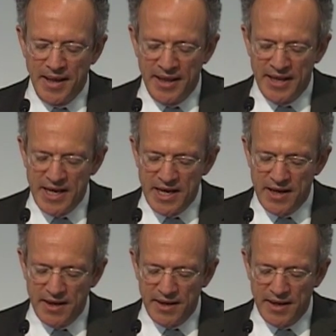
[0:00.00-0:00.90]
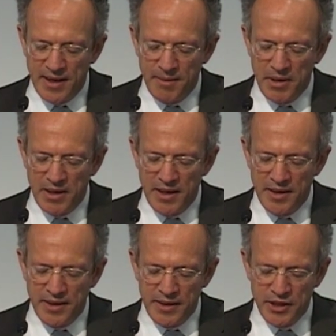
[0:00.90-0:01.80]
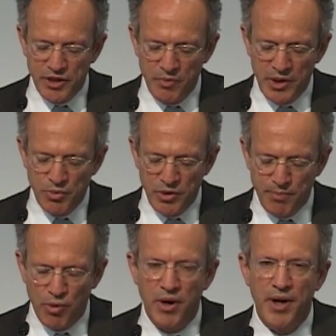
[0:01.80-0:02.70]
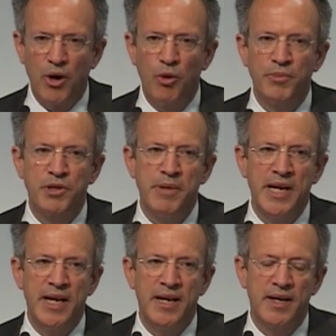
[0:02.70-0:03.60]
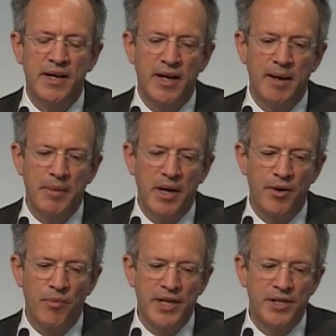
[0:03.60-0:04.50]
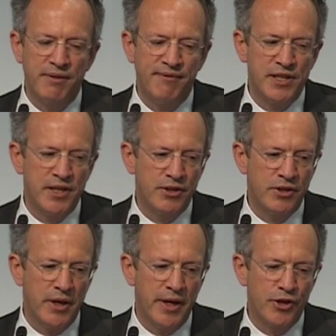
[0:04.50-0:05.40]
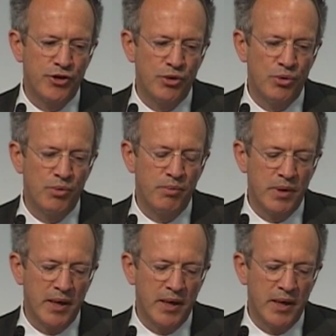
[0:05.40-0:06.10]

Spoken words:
This was brought home to me on a recent visit to